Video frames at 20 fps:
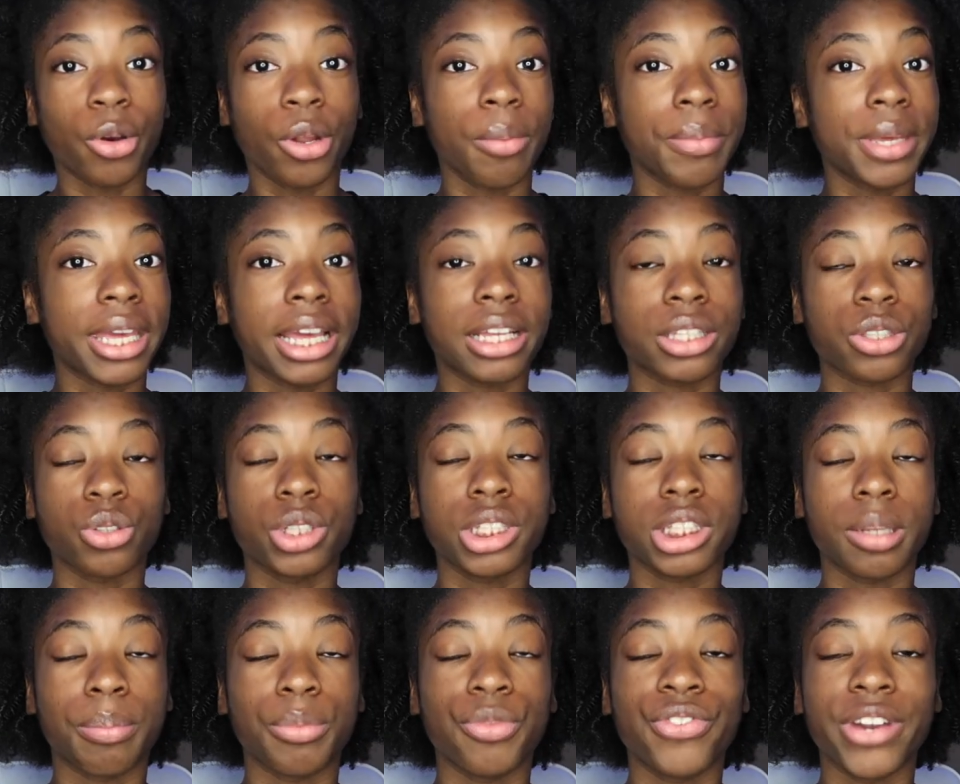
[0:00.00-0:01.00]
I'm going to be answering
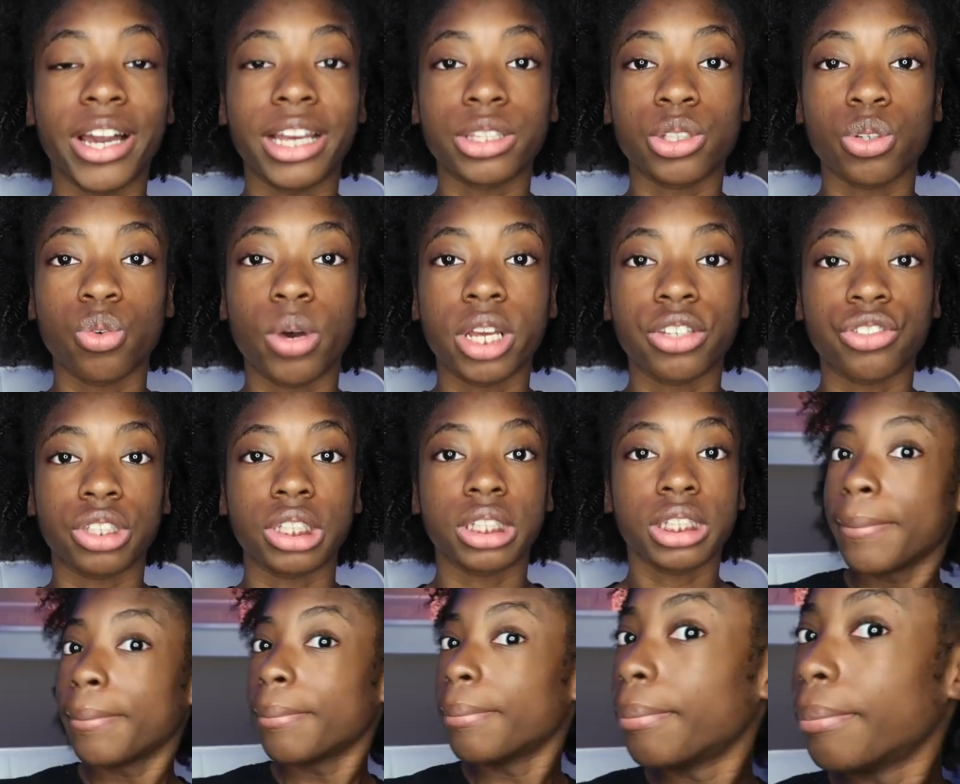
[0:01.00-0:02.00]
some of you guys'
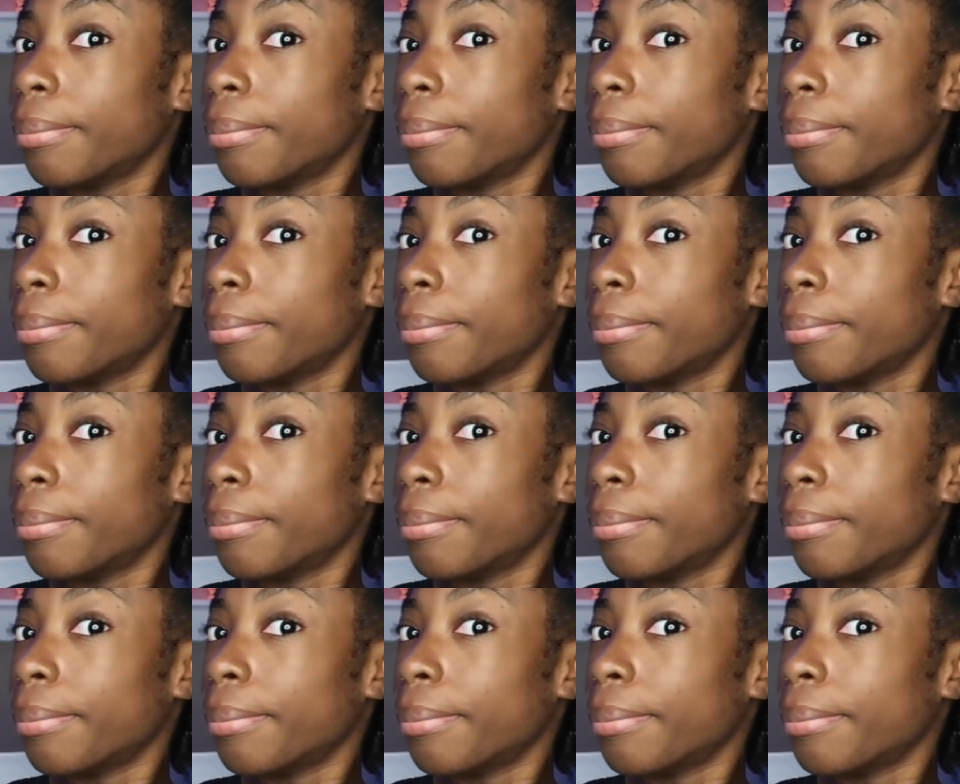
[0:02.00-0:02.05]
questions.